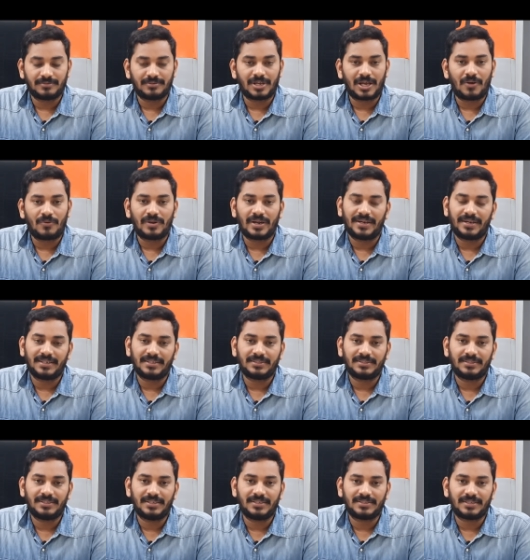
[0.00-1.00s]
Now let
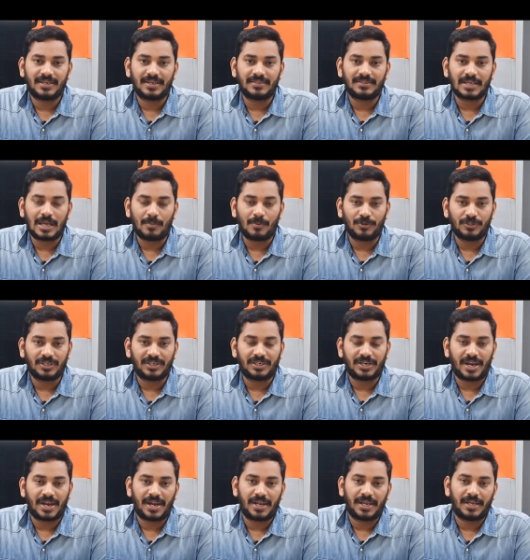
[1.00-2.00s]
us discuss about the
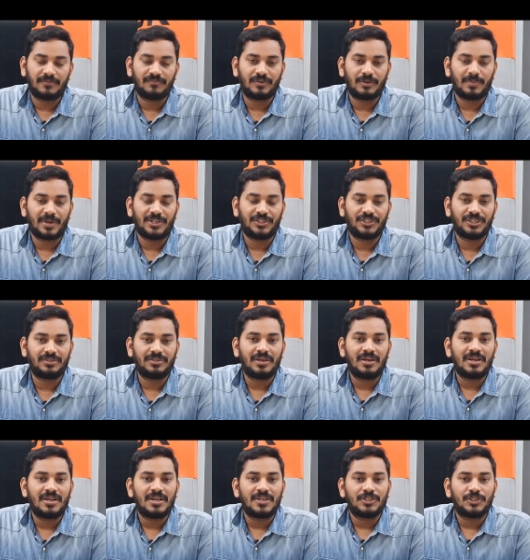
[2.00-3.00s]
training information.
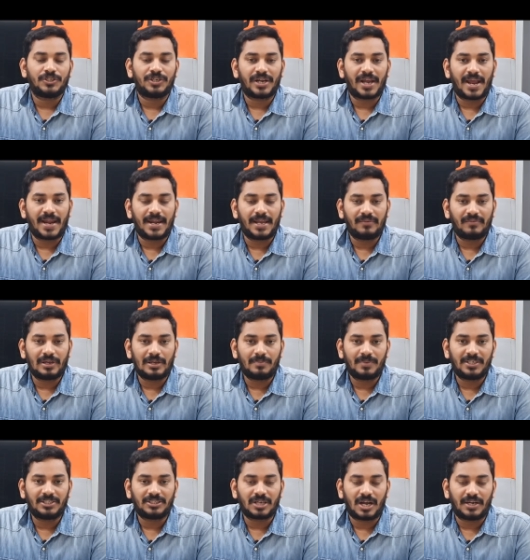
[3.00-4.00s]
So training will
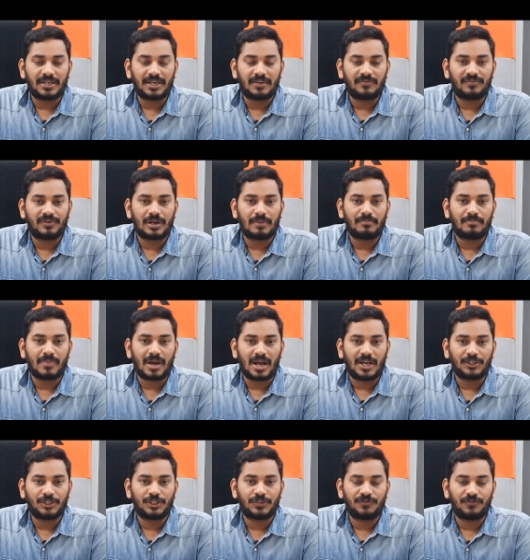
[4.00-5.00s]
be started from
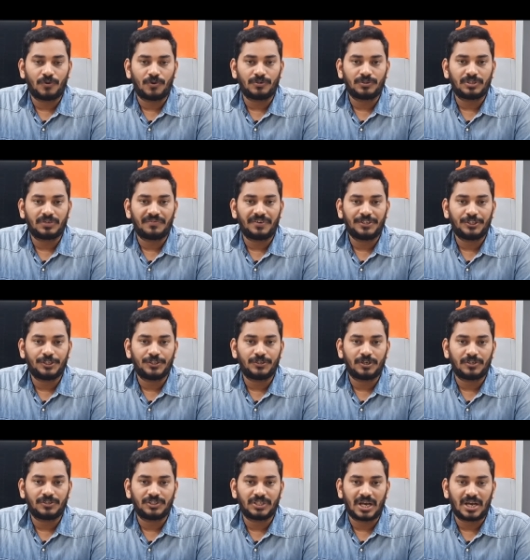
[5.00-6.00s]
March 4th, which is
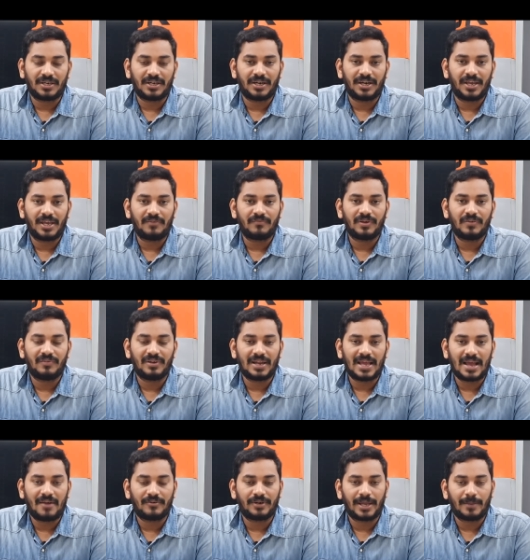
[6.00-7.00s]
on Saturday. We will
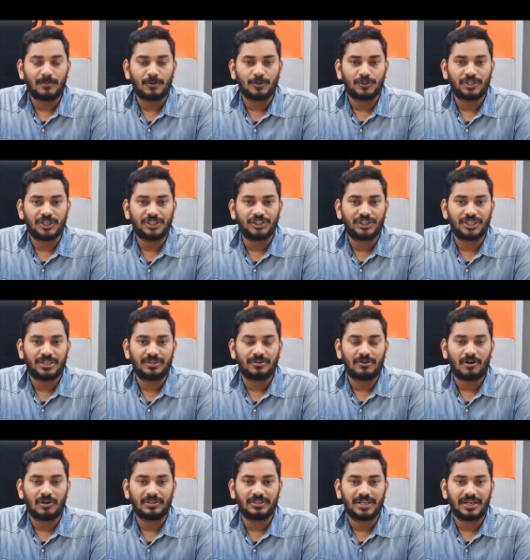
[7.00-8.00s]
have demo session
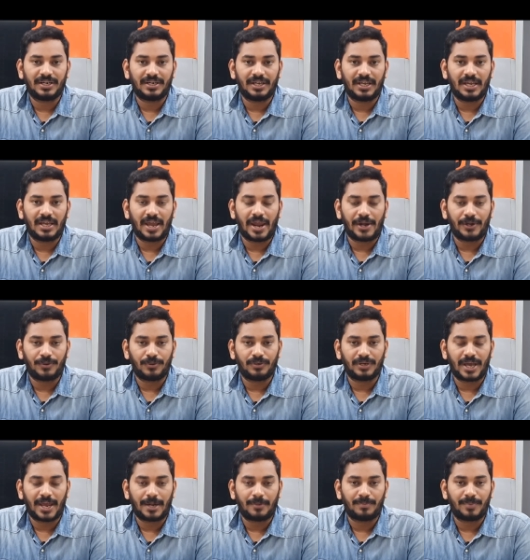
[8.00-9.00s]
on that day 8 to
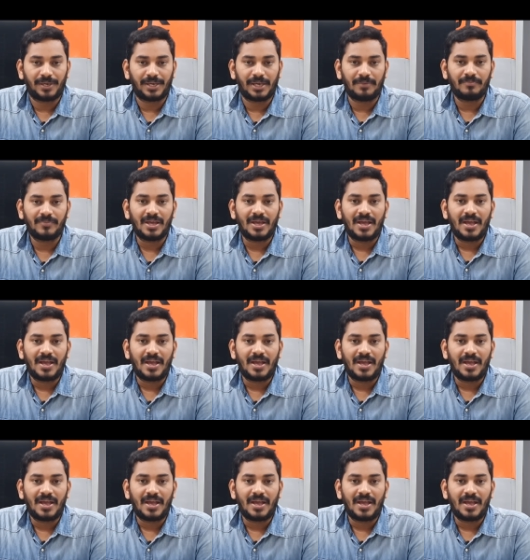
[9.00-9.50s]
9 p.m.